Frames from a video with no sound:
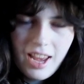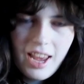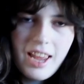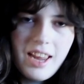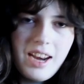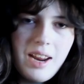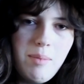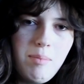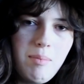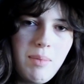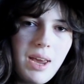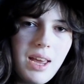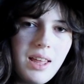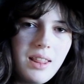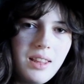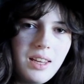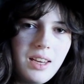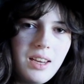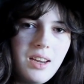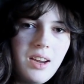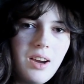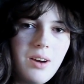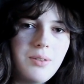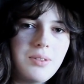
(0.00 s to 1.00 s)
and it
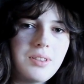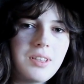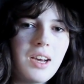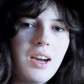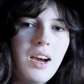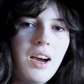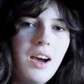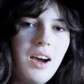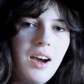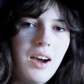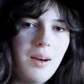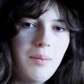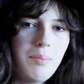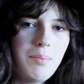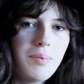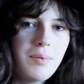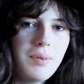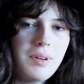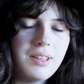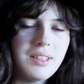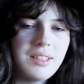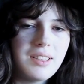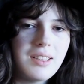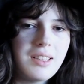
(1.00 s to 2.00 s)
mainly goes up
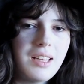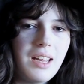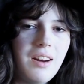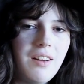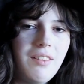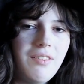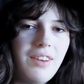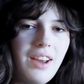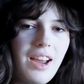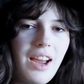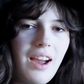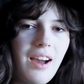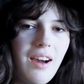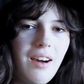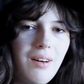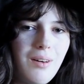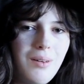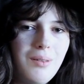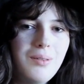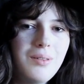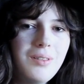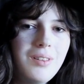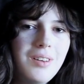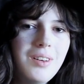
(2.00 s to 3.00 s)
instead of
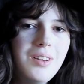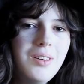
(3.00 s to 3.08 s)
out,